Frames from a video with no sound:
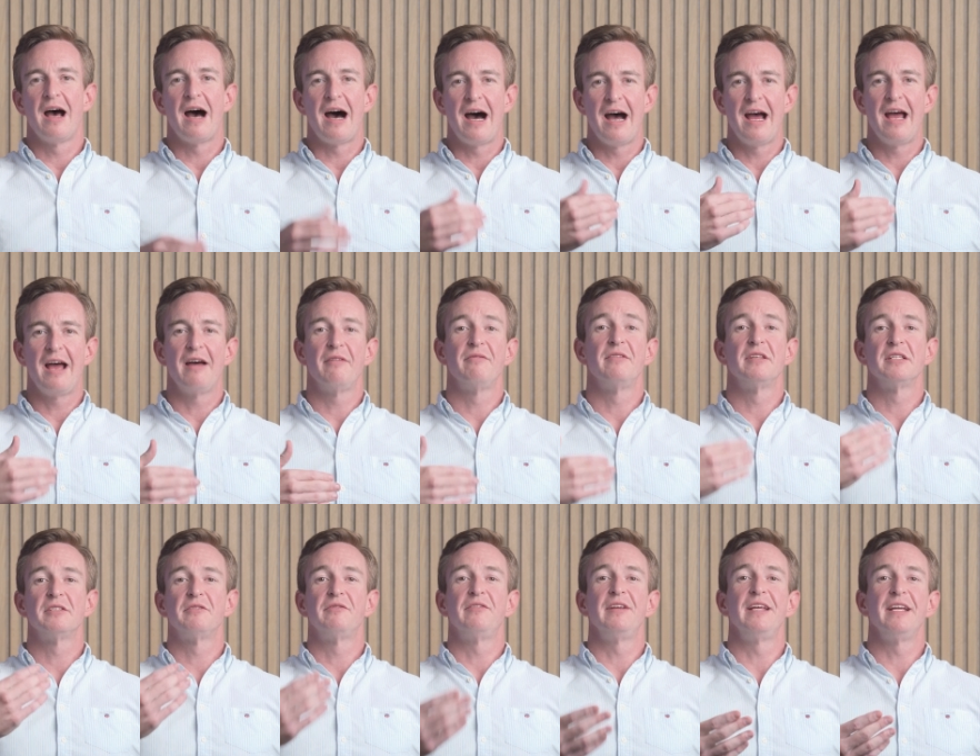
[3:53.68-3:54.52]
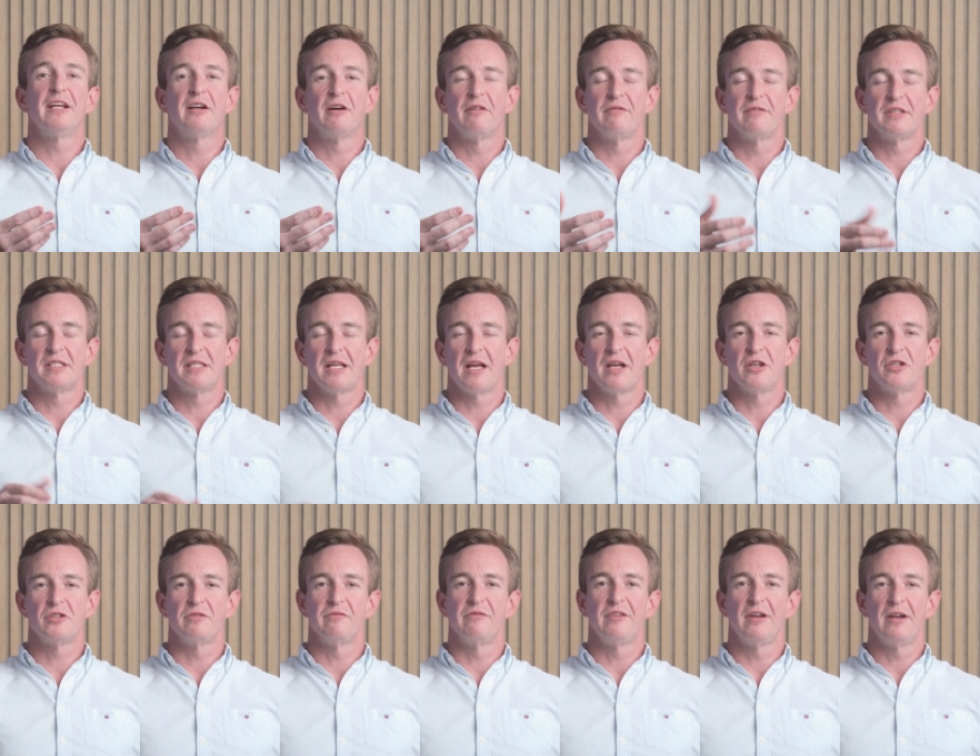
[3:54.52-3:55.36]
I have this fee
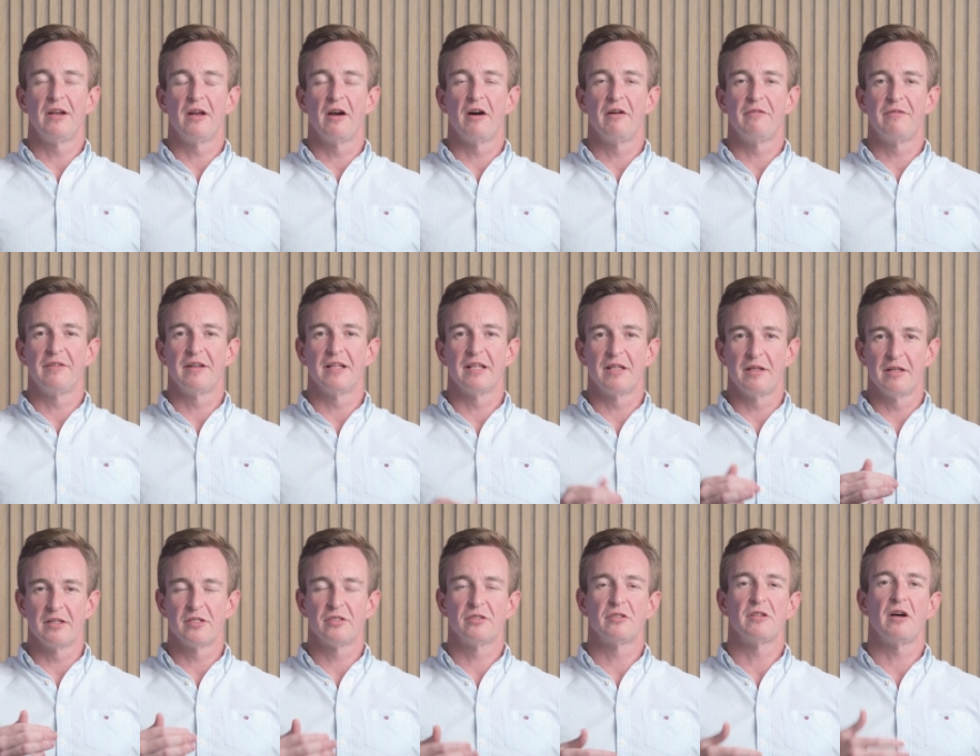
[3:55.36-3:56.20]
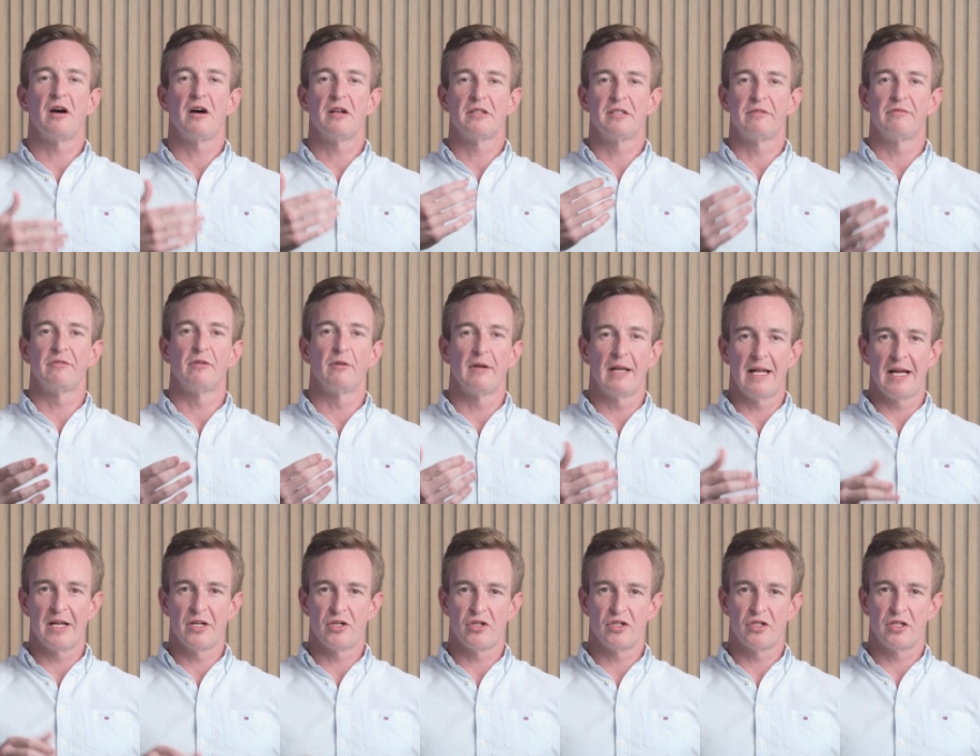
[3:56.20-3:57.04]
conversation very often at the start of a
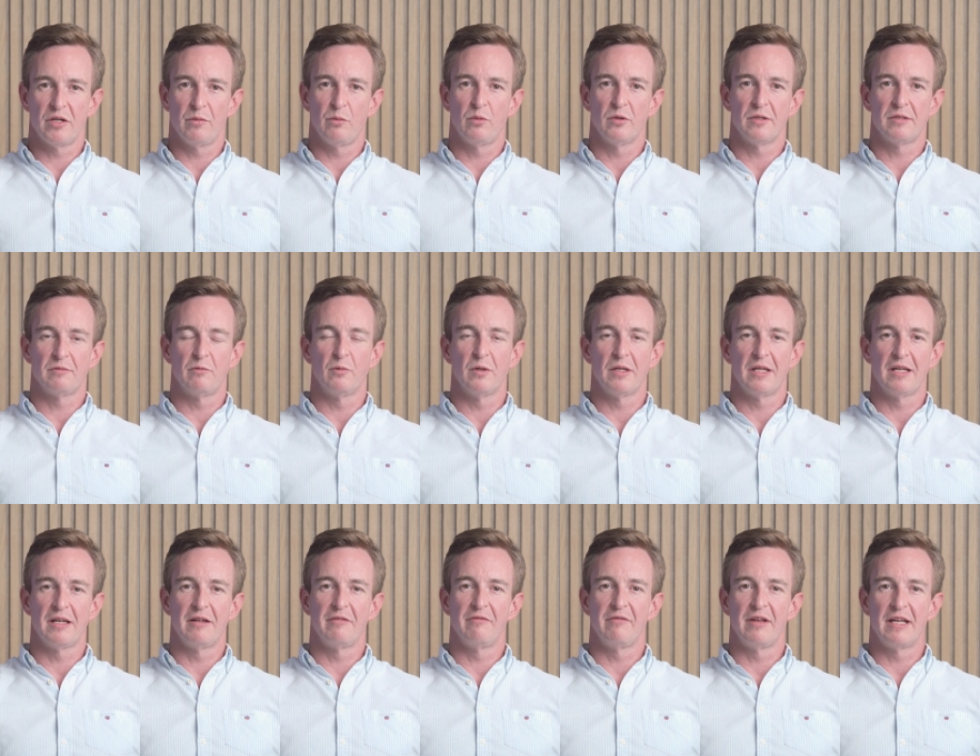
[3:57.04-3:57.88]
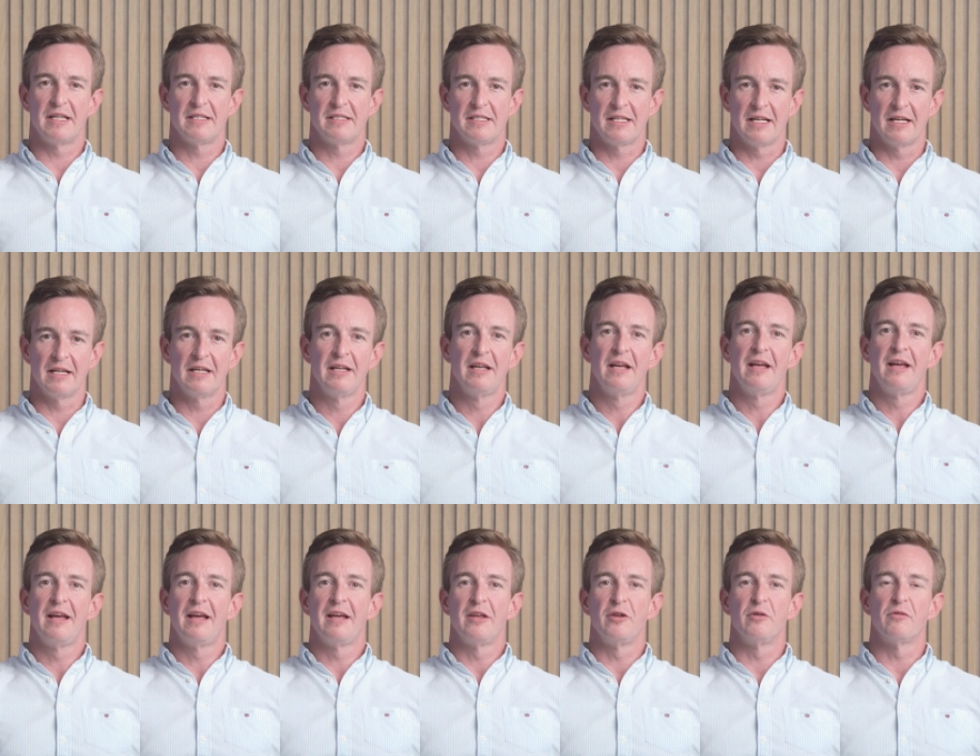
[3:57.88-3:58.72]
relationship with an investor.
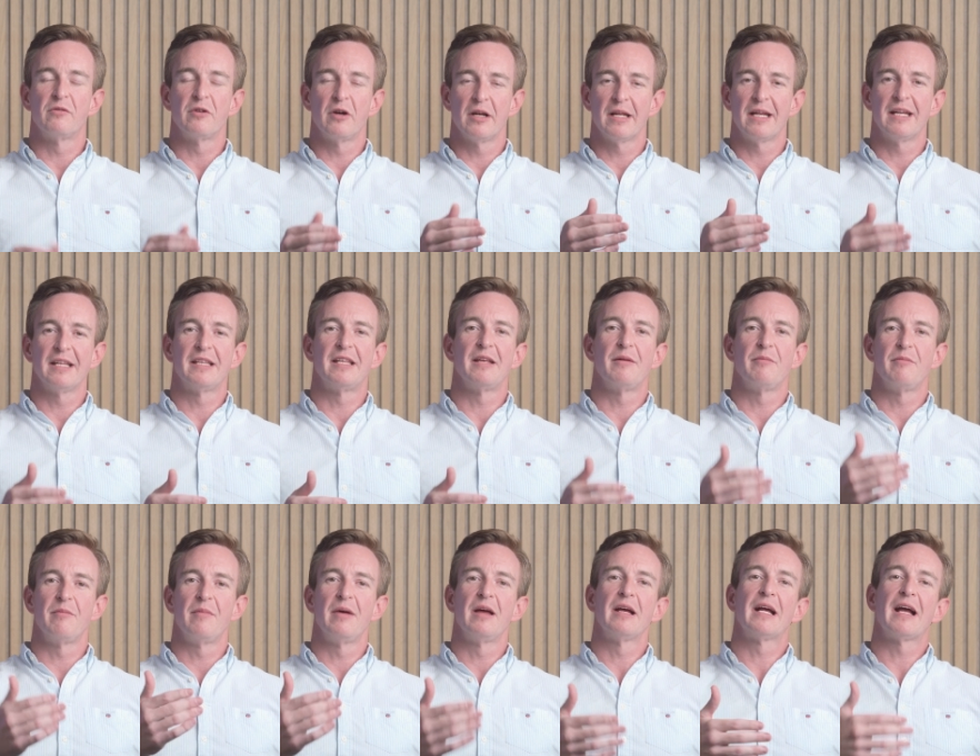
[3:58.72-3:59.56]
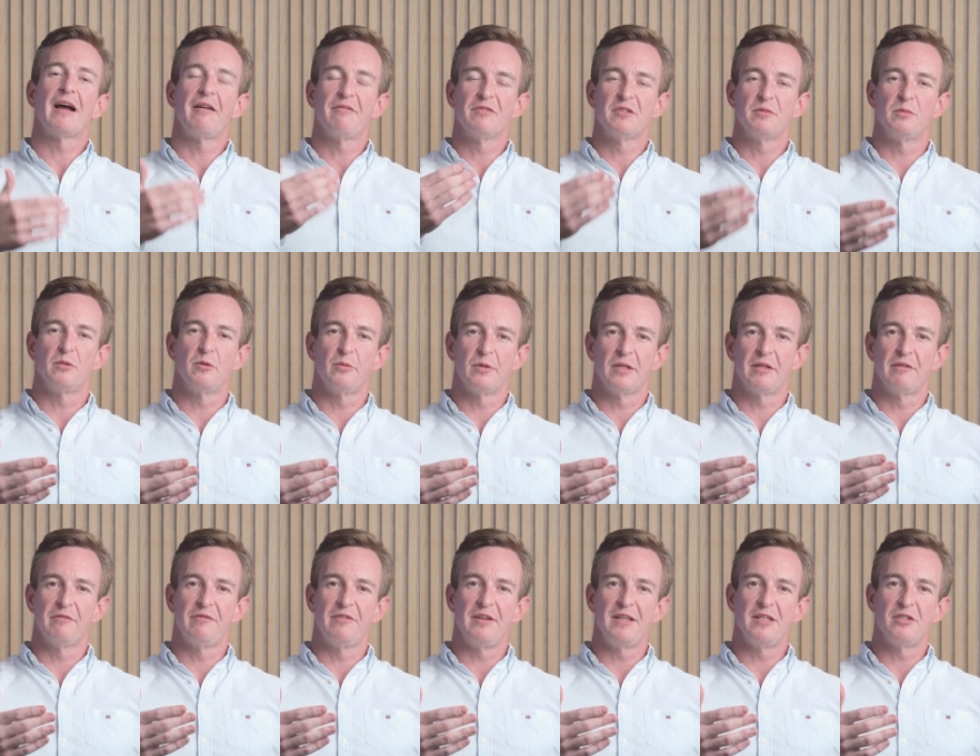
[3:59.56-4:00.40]
You've got to get them comfortable with
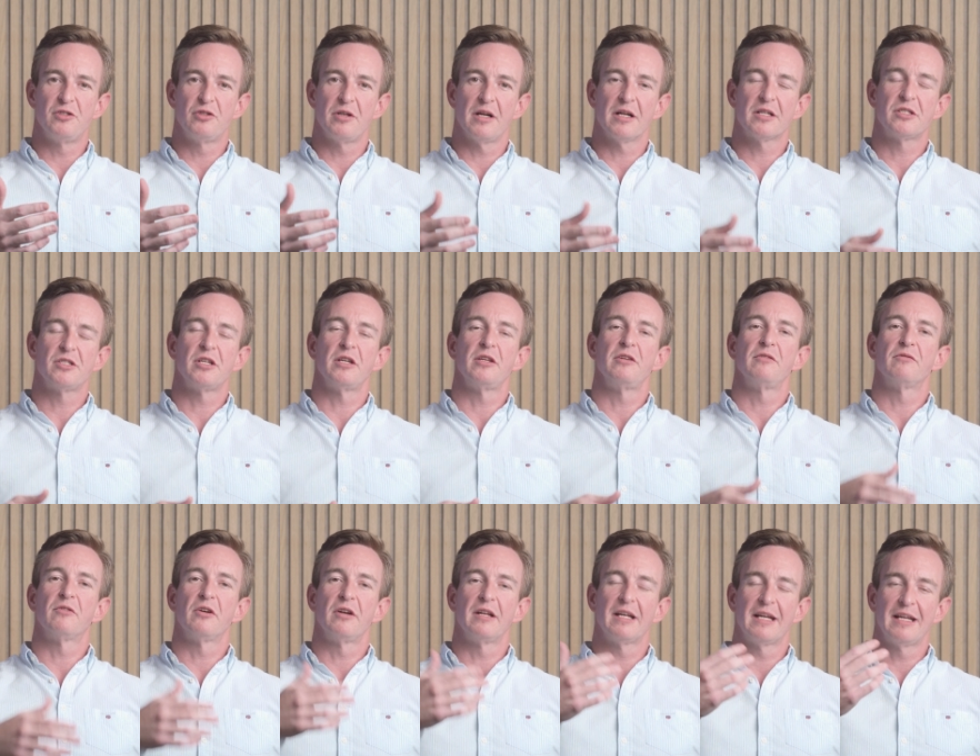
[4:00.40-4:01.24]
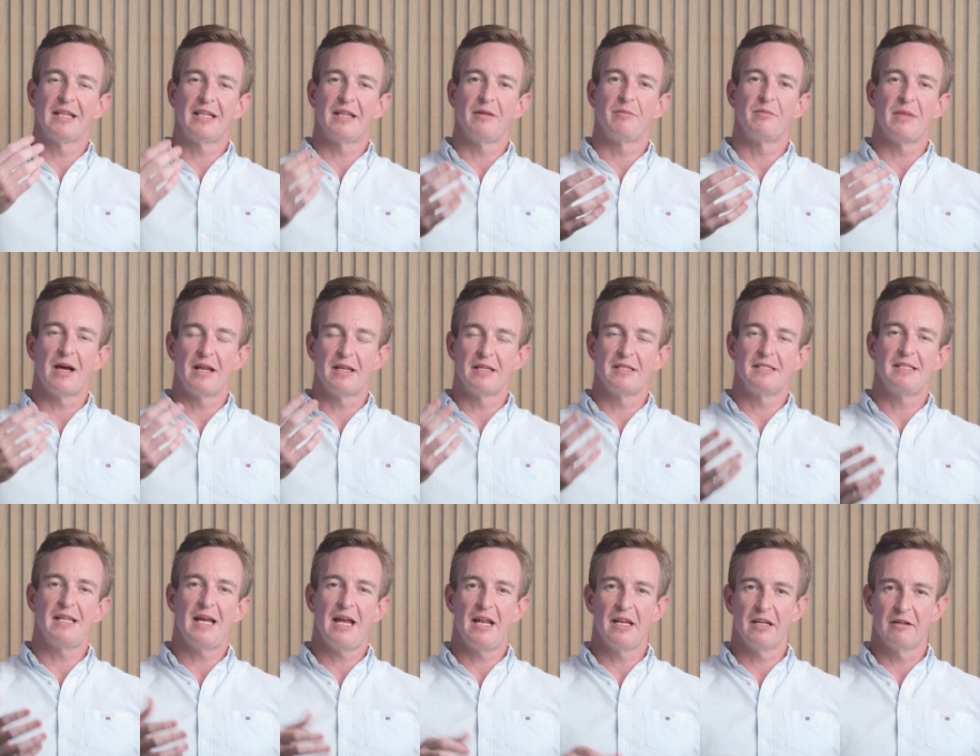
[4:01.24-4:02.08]
the fee structure. You've got to get them
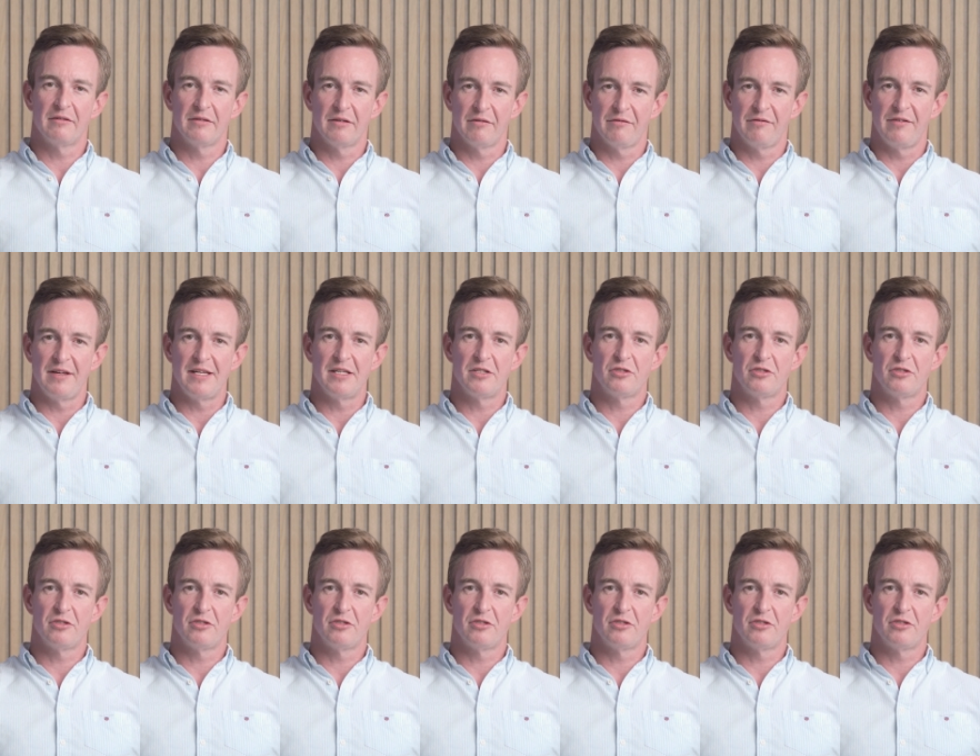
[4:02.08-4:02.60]
understanding of the fee